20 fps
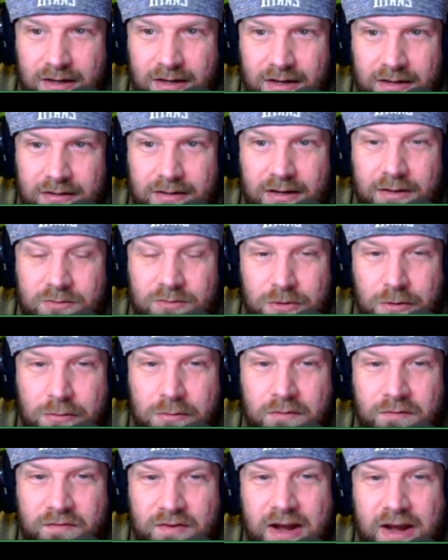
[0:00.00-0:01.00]
all right, yeah,
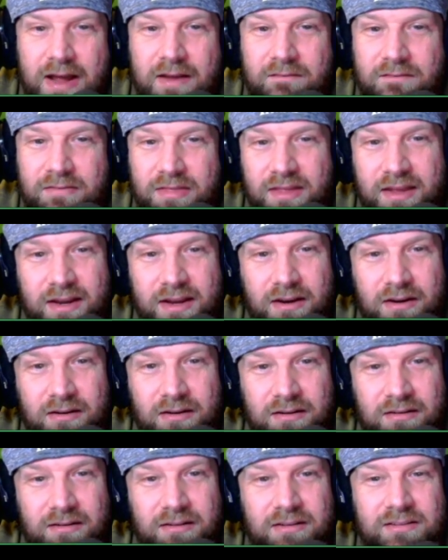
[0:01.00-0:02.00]
two to five
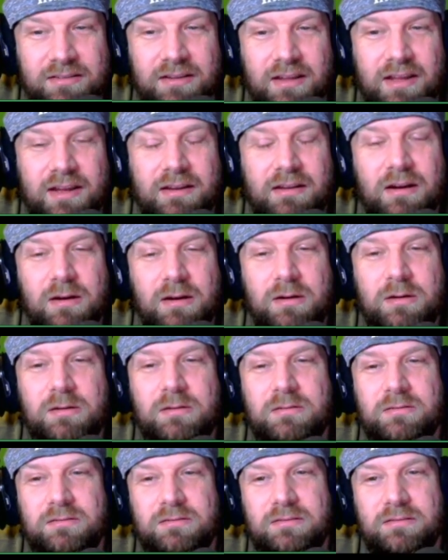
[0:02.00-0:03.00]
there is like,
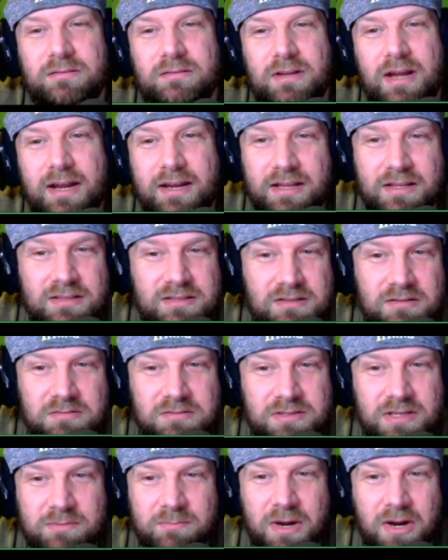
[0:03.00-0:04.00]
oh, I can still
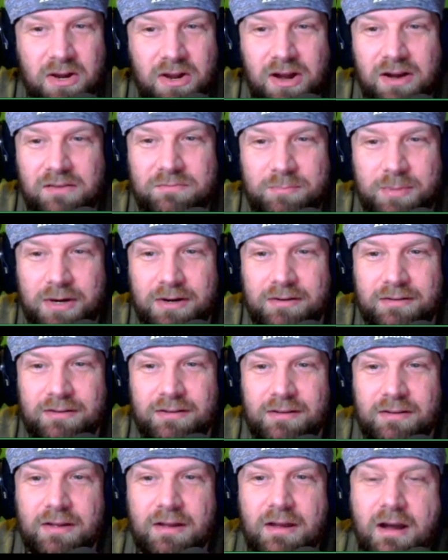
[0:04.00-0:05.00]
see my golf ball.
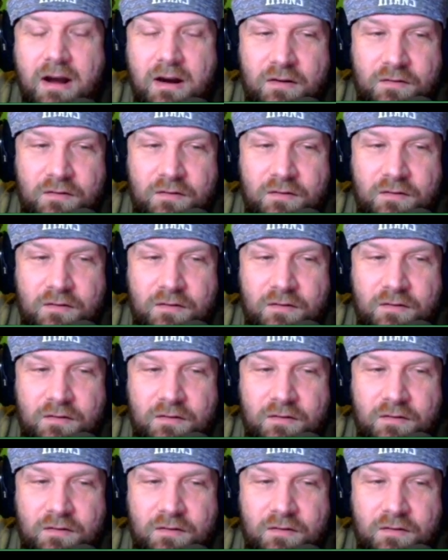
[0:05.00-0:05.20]
No,